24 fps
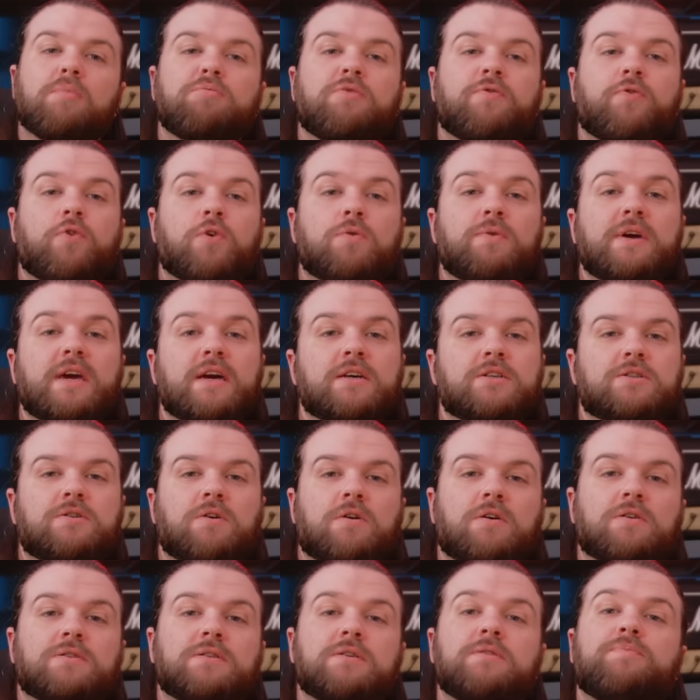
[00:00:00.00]
Before we get
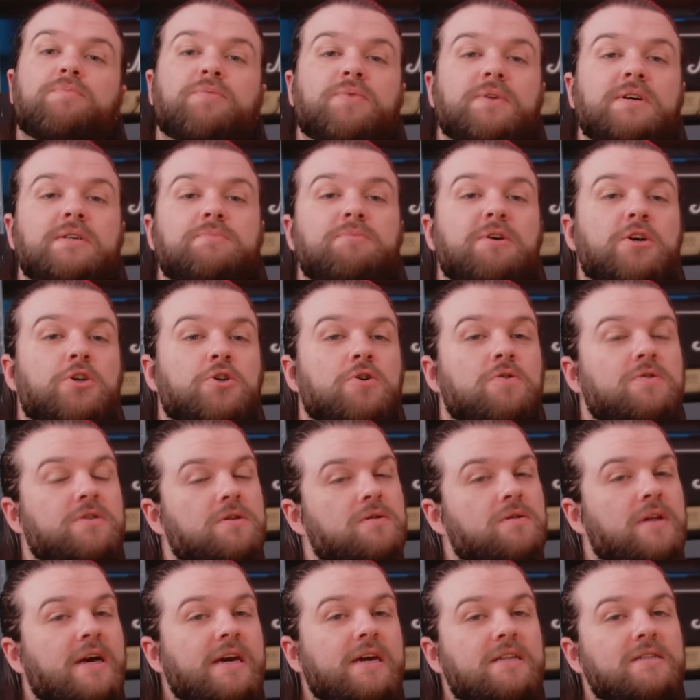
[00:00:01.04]
started, please make sure to
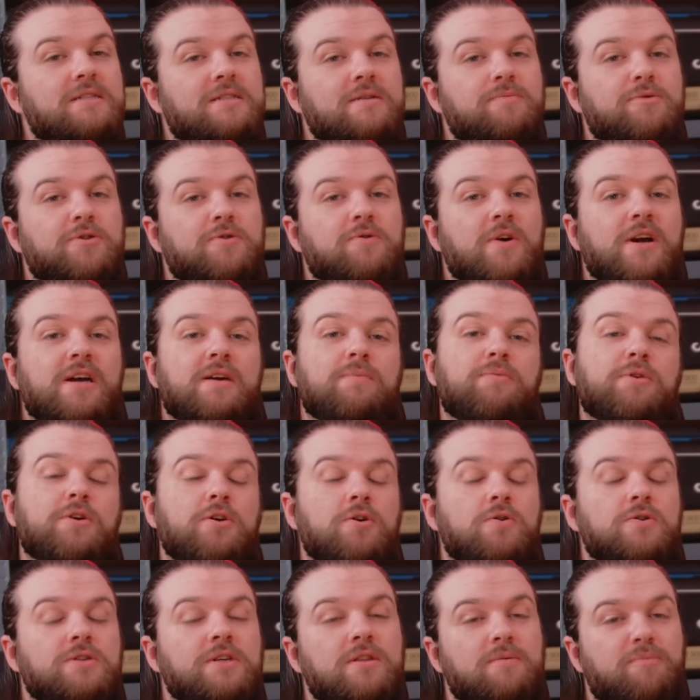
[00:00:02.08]
like and subscribe
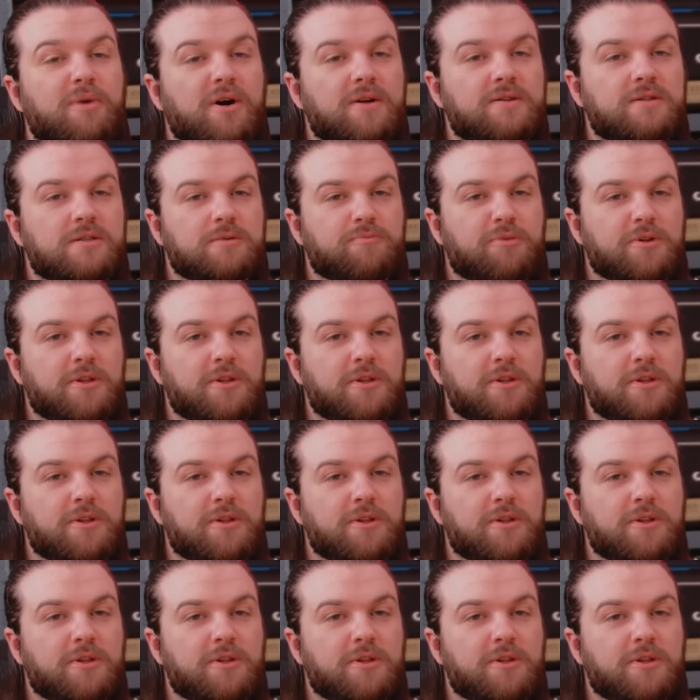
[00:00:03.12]
using the buttons